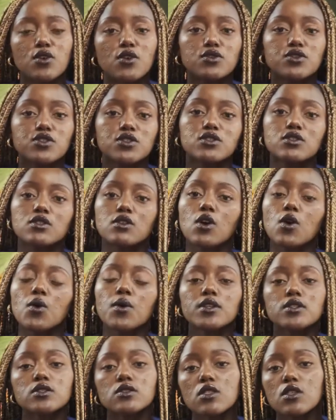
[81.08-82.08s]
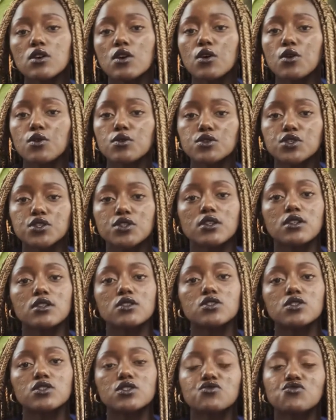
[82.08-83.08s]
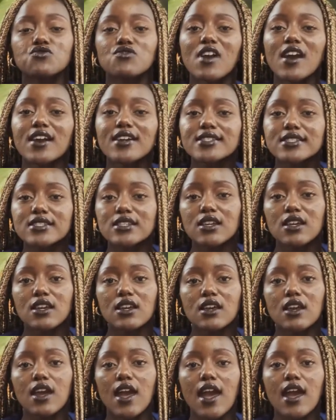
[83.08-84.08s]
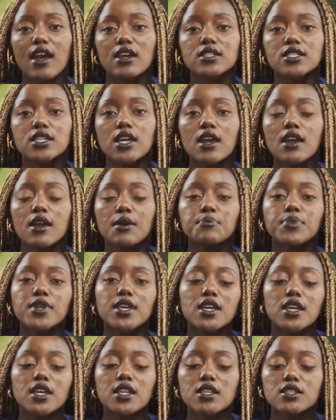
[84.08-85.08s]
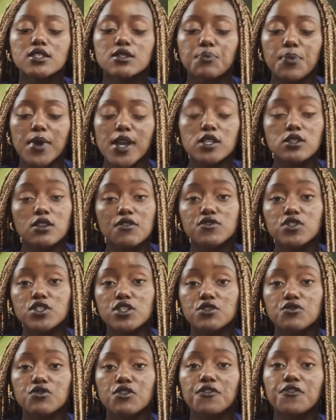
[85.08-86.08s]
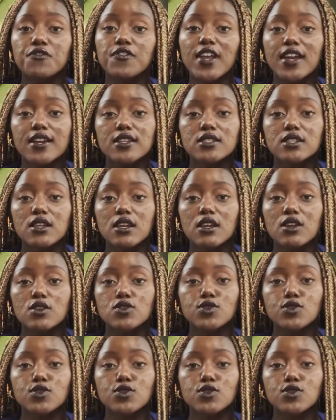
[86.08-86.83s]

just going to the ocean and just writing and being in a space of just reflecting.